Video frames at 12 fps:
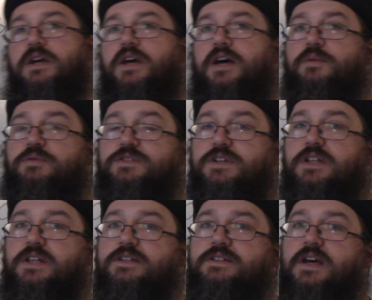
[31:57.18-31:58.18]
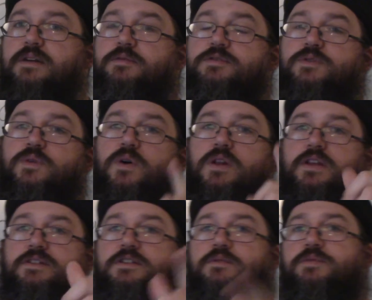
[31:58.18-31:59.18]
We'll see you next time as we go to
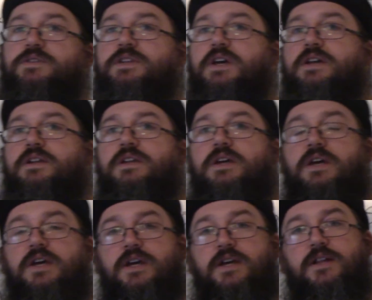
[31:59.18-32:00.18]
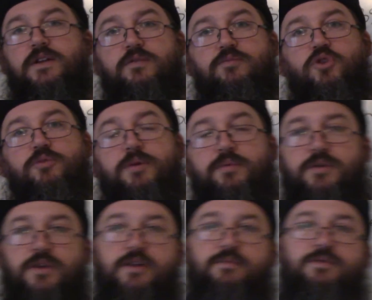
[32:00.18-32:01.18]
lesson number 10 and learn more
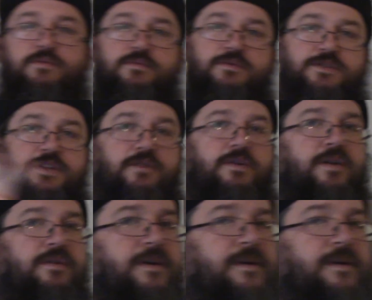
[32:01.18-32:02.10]
biblical Hebrew. We'll see you around.